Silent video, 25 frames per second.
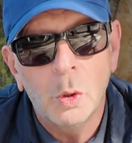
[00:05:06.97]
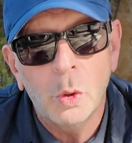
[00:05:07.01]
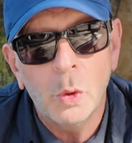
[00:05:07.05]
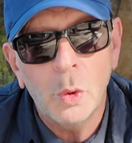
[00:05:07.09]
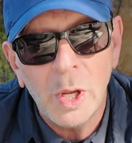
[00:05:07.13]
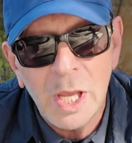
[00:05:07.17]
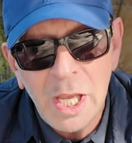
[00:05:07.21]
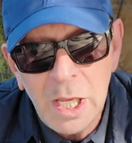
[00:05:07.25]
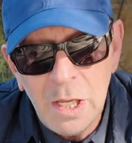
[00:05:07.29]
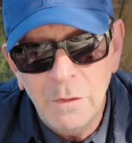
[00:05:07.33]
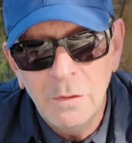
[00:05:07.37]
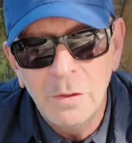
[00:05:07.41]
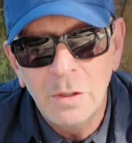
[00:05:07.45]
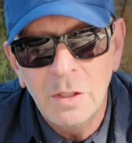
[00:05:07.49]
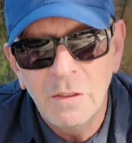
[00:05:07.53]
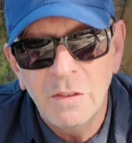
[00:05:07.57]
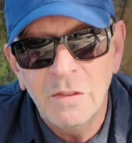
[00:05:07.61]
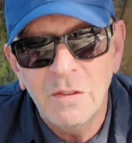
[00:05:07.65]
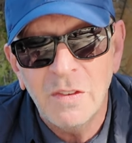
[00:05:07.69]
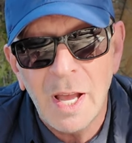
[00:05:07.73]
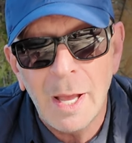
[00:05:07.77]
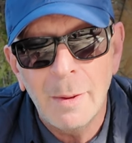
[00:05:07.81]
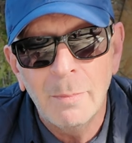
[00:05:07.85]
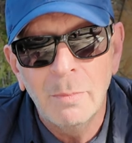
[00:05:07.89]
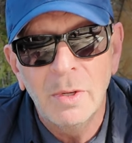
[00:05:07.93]
or even a
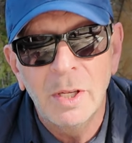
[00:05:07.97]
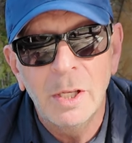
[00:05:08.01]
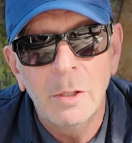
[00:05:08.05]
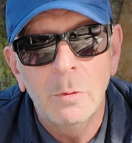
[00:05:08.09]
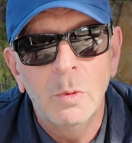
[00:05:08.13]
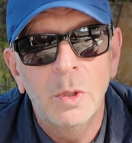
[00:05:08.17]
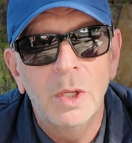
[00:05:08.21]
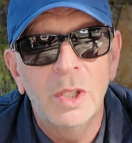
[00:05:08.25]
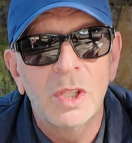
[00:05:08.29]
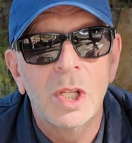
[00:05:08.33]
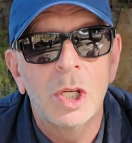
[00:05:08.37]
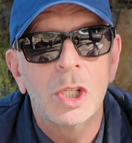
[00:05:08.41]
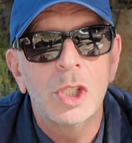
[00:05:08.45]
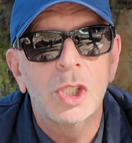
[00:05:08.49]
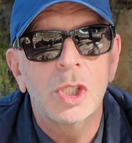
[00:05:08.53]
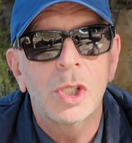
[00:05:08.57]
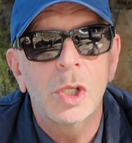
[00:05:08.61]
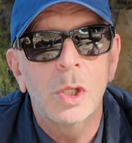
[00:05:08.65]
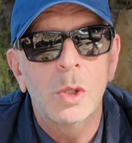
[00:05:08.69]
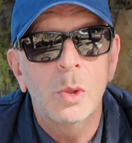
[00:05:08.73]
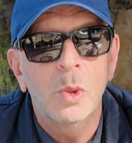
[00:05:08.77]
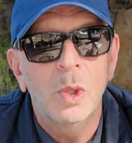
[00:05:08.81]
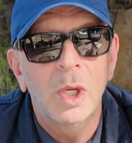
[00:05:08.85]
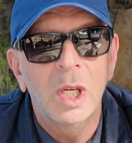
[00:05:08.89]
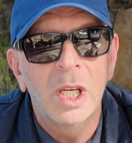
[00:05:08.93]
family with
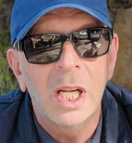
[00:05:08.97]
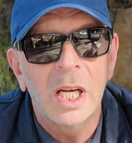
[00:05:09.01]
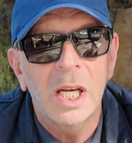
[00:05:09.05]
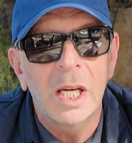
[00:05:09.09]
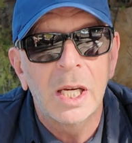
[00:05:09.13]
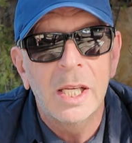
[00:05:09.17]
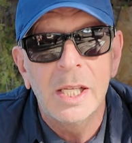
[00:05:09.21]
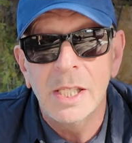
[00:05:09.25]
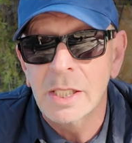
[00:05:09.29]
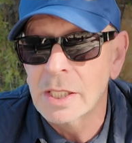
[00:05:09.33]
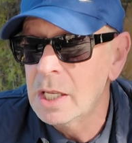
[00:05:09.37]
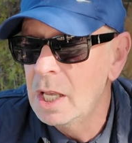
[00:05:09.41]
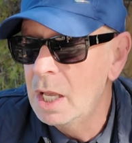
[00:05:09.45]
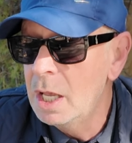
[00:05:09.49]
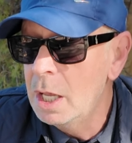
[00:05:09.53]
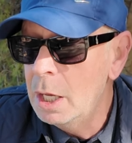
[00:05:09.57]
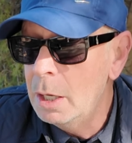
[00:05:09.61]
two littlies.